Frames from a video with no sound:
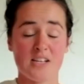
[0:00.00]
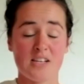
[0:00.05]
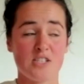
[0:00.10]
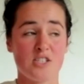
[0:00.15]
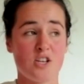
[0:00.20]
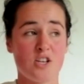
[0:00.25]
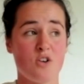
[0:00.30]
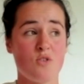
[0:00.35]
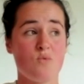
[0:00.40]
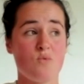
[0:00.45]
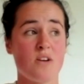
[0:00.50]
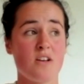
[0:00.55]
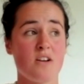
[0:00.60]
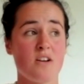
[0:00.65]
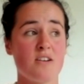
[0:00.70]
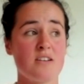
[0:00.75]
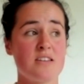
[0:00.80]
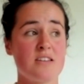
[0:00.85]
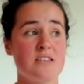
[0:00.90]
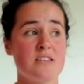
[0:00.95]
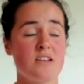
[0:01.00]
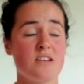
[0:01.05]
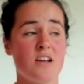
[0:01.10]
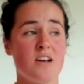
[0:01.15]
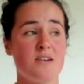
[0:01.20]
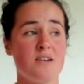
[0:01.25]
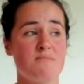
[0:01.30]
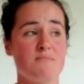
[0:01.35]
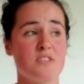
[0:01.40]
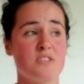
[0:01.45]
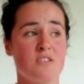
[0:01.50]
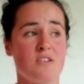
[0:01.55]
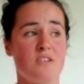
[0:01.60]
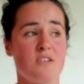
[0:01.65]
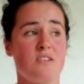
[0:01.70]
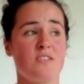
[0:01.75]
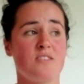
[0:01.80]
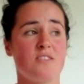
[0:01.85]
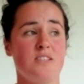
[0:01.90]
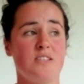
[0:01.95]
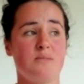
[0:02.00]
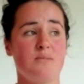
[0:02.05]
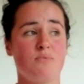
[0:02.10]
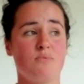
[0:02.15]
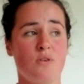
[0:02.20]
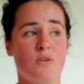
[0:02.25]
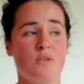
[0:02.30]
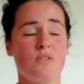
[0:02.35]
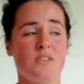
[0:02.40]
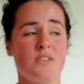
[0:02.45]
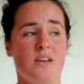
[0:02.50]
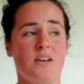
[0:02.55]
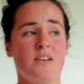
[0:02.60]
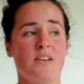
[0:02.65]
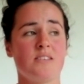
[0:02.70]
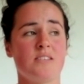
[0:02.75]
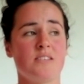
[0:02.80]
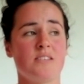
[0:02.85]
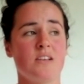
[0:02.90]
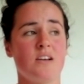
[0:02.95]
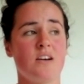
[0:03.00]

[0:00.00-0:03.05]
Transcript: so when I started the process,